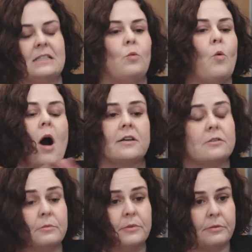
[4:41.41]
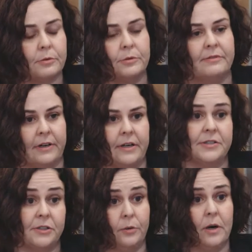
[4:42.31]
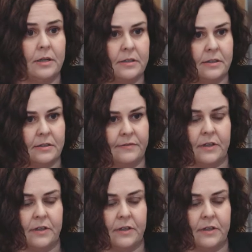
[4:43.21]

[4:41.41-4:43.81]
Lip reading: walks them through the various nuances